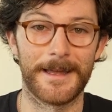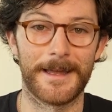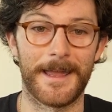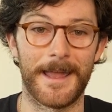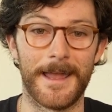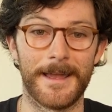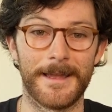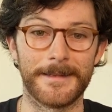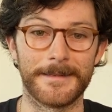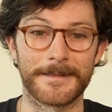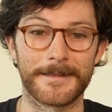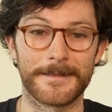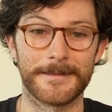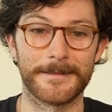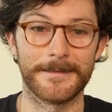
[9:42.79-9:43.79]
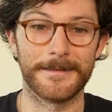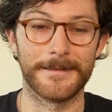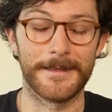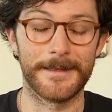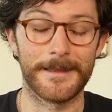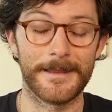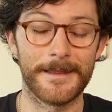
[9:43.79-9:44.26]
And
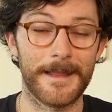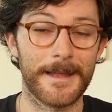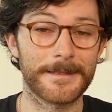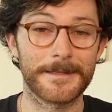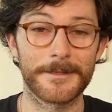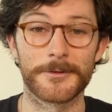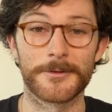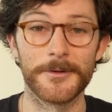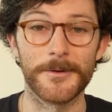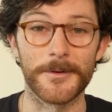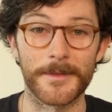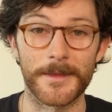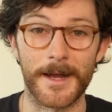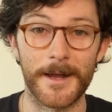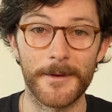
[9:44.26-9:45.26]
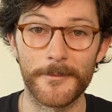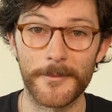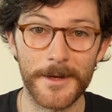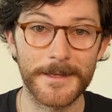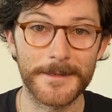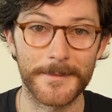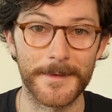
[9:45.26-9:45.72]
that's the truth. I
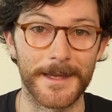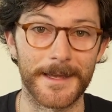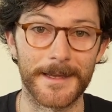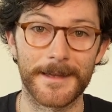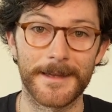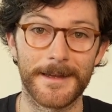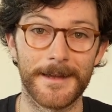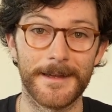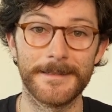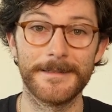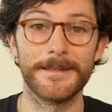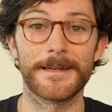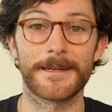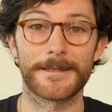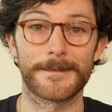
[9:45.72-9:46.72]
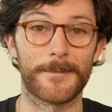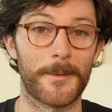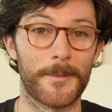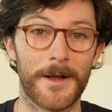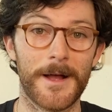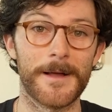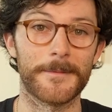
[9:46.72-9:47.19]
was being a dick to my
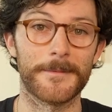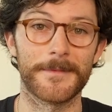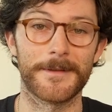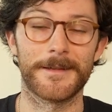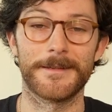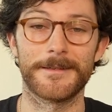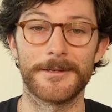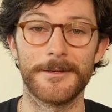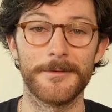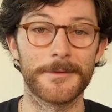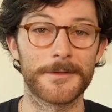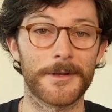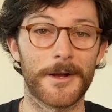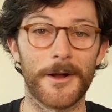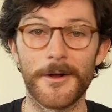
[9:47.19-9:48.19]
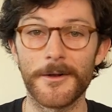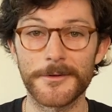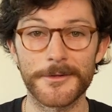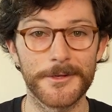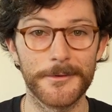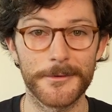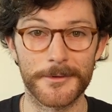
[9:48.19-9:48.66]
mom. All
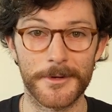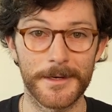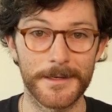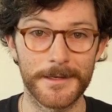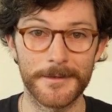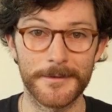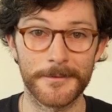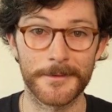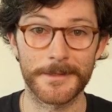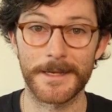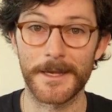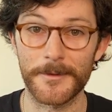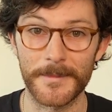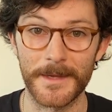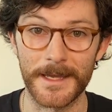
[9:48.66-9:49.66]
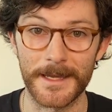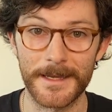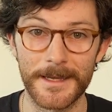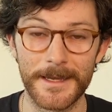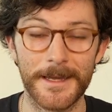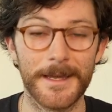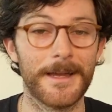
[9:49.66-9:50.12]
she was trying to do was help me.
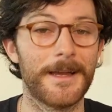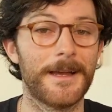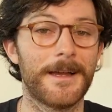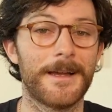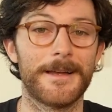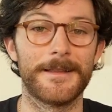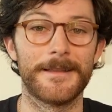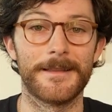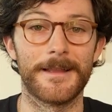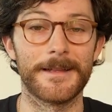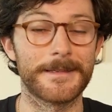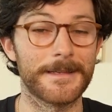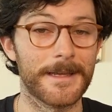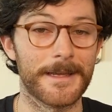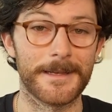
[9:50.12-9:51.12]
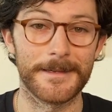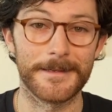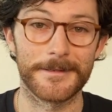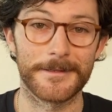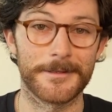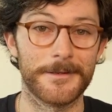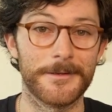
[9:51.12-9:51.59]
That's it.
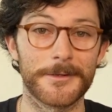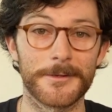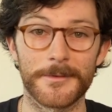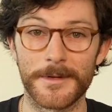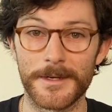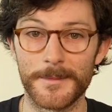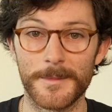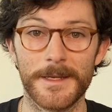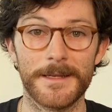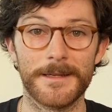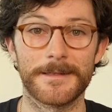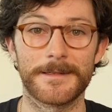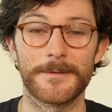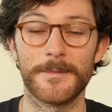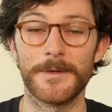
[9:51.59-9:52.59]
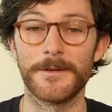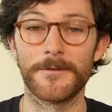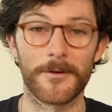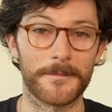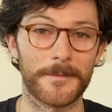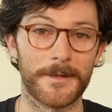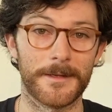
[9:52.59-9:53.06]
She just wanted me to be
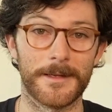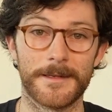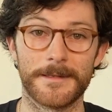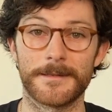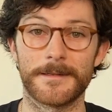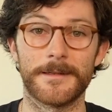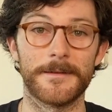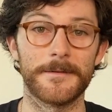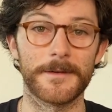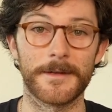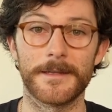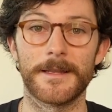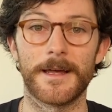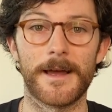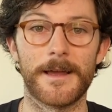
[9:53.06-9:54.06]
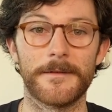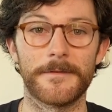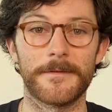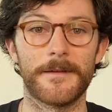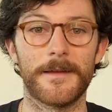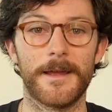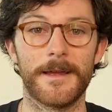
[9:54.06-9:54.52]
normal and to live a good
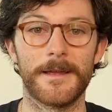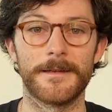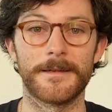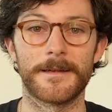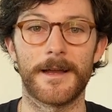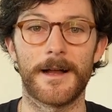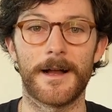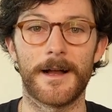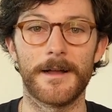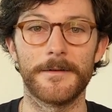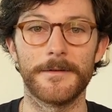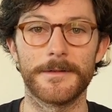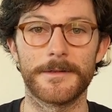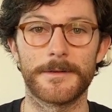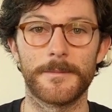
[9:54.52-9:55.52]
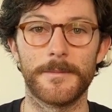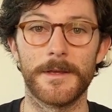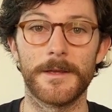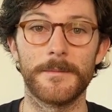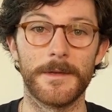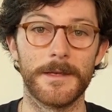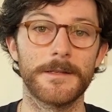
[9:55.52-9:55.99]
life, and I was
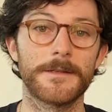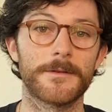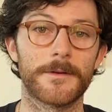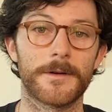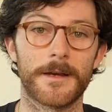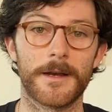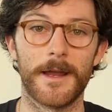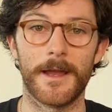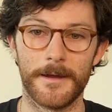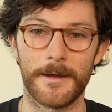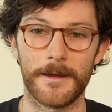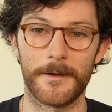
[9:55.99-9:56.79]
being mean to her. And